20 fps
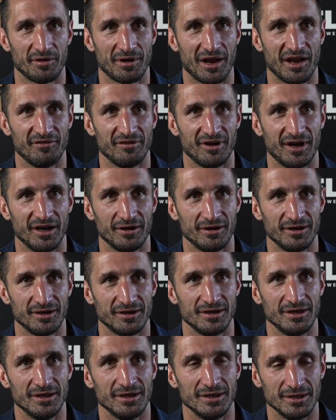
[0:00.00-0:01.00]
to arrive
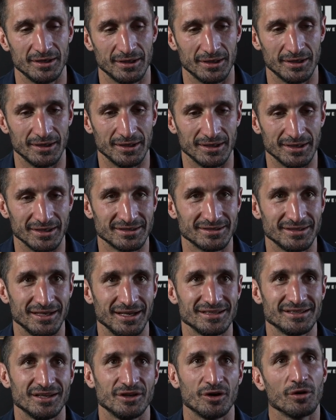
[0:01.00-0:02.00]
higher
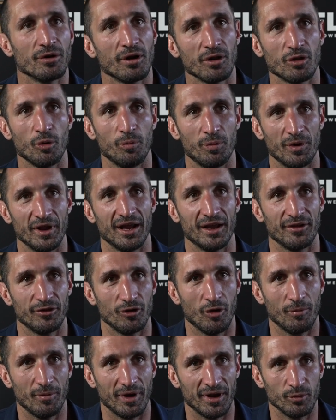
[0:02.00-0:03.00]
season in order to play at
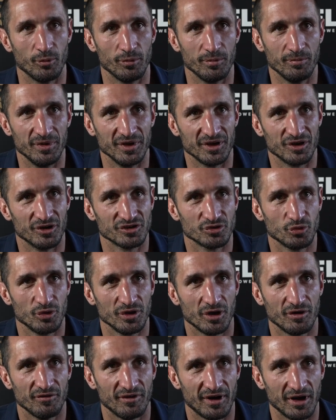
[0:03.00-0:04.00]
home, and because we
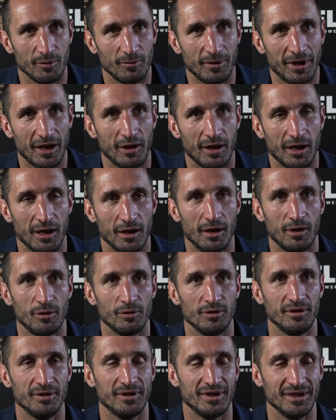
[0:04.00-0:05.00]
know very well
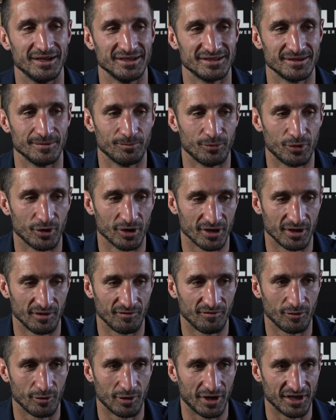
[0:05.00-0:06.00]
how it's
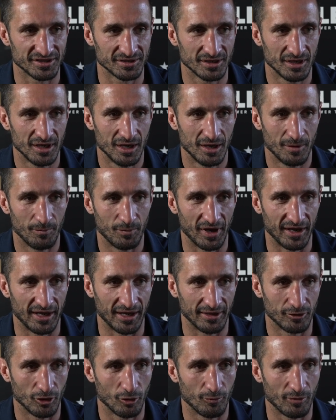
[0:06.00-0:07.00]
important for us play
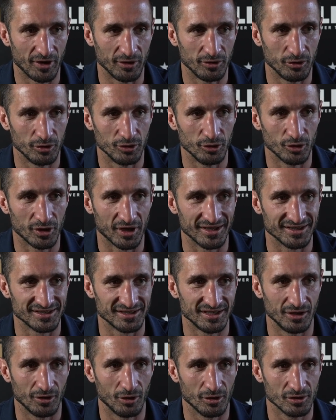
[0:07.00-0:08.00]
at home. And you can
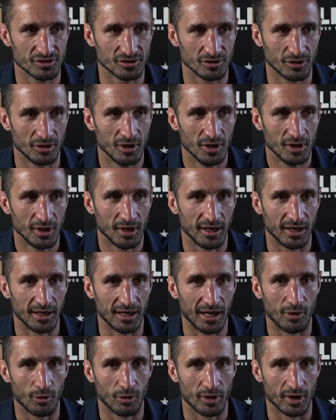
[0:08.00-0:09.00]
see also
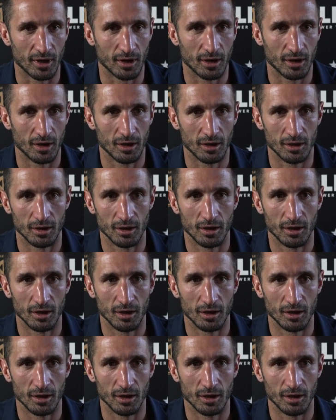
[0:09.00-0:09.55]
in our